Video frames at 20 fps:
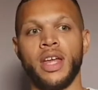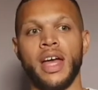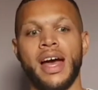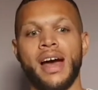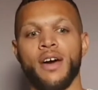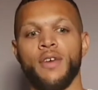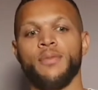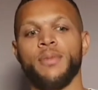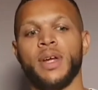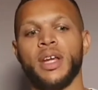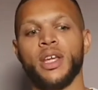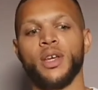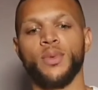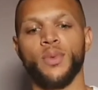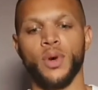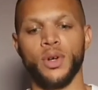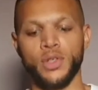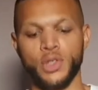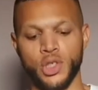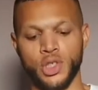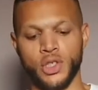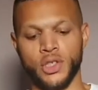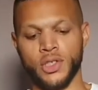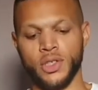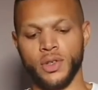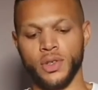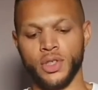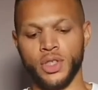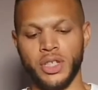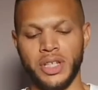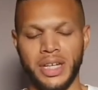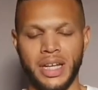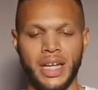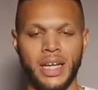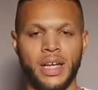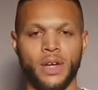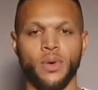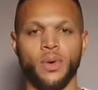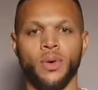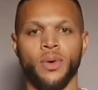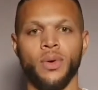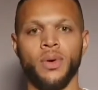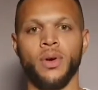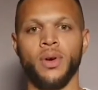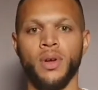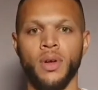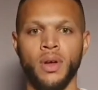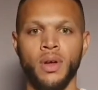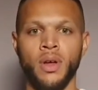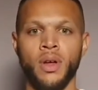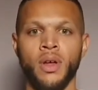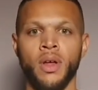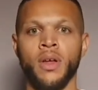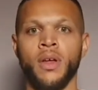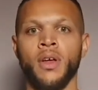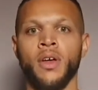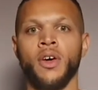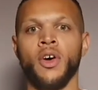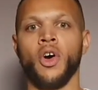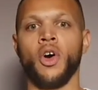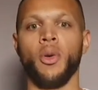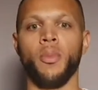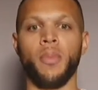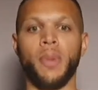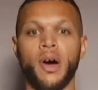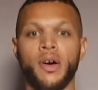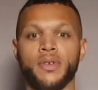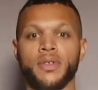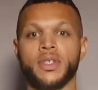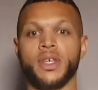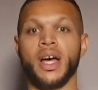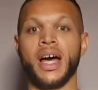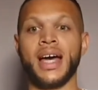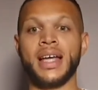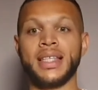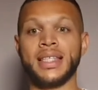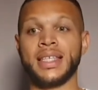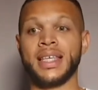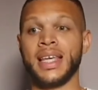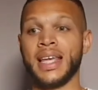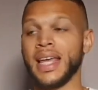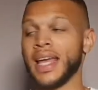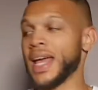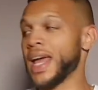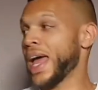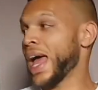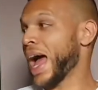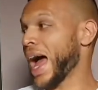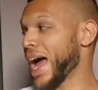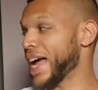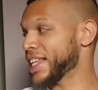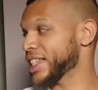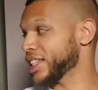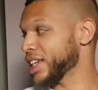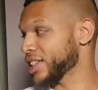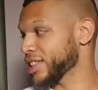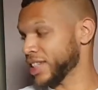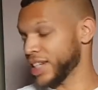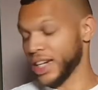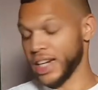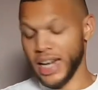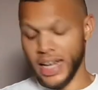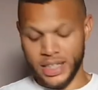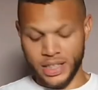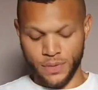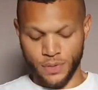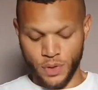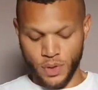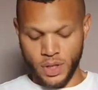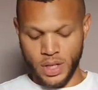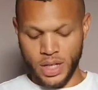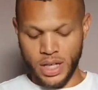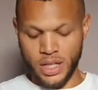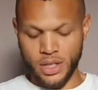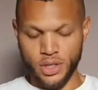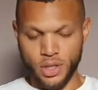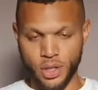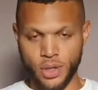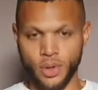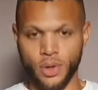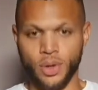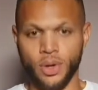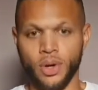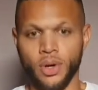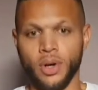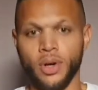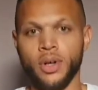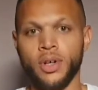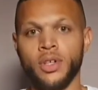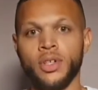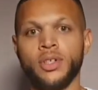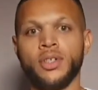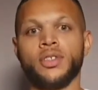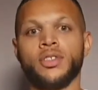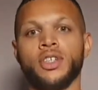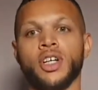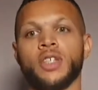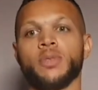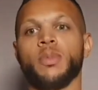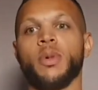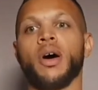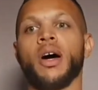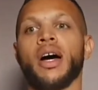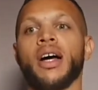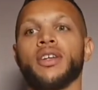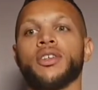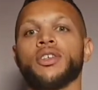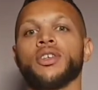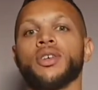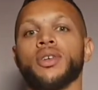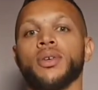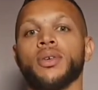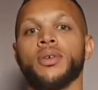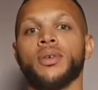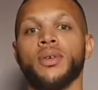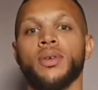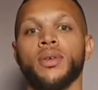However many you want, just as long as you're doing equal on both sides. Hands under the legs if you need to, or just behind you.